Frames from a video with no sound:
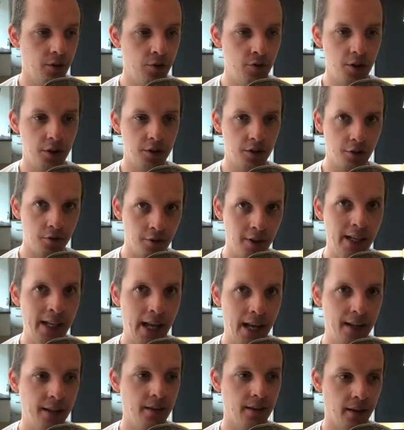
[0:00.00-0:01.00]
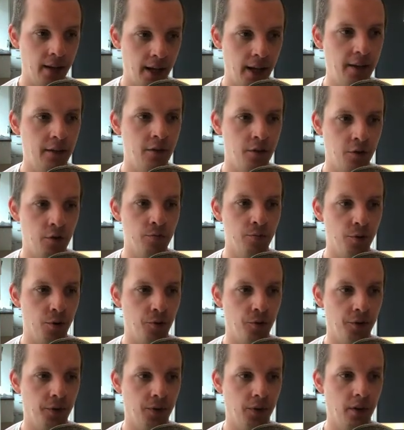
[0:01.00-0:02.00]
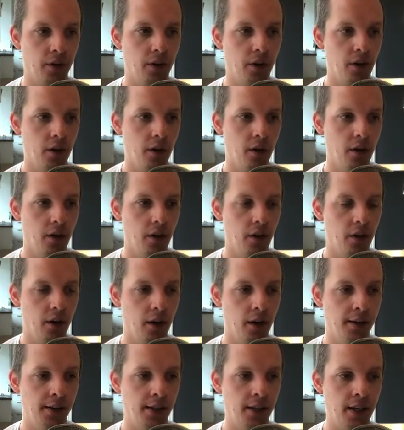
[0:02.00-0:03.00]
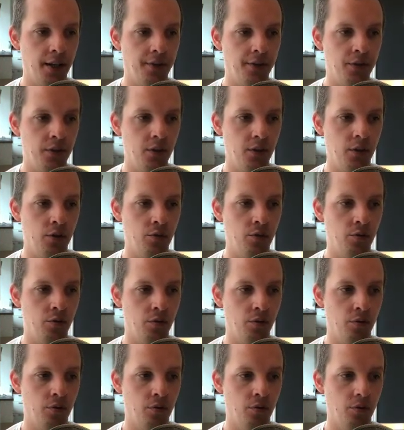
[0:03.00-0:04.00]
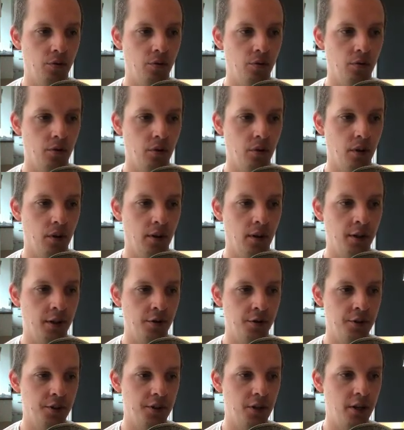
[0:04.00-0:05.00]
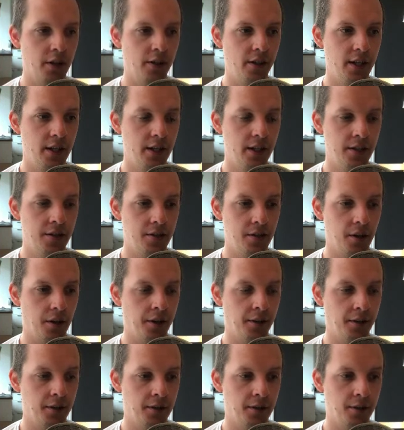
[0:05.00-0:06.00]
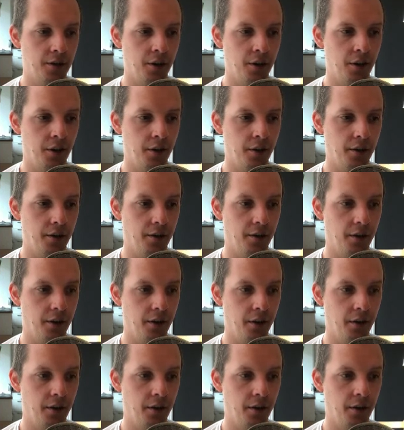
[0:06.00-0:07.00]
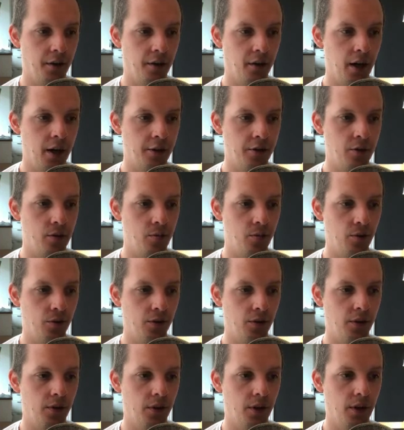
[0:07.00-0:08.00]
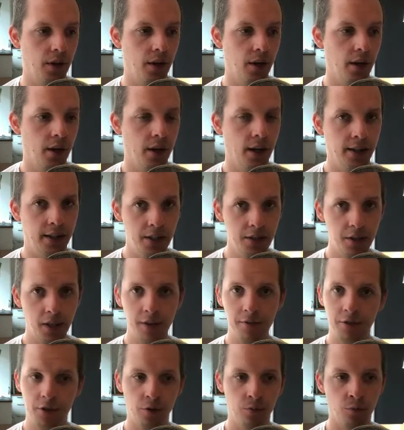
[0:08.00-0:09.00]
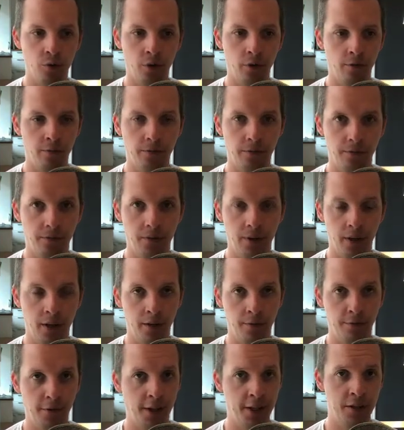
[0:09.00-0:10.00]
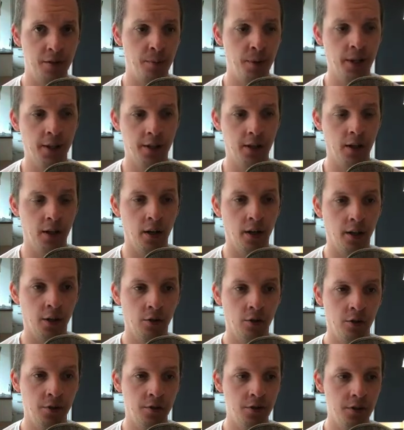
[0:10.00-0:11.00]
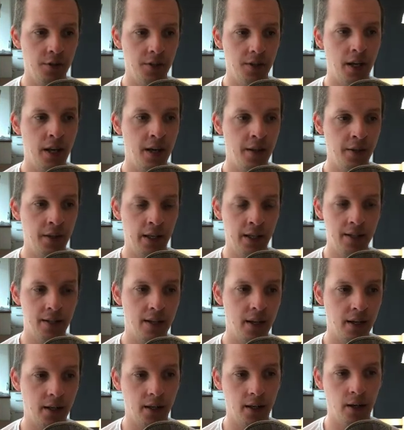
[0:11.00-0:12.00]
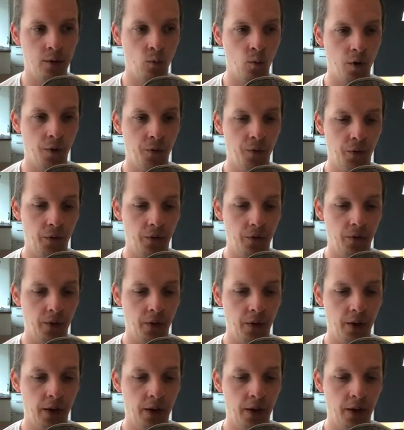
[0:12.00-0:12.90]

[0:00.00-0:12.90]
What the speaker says: you just create the header component, and then you do your styling inside the style attribute. And this gives you more flexibility, like you understand exactly what,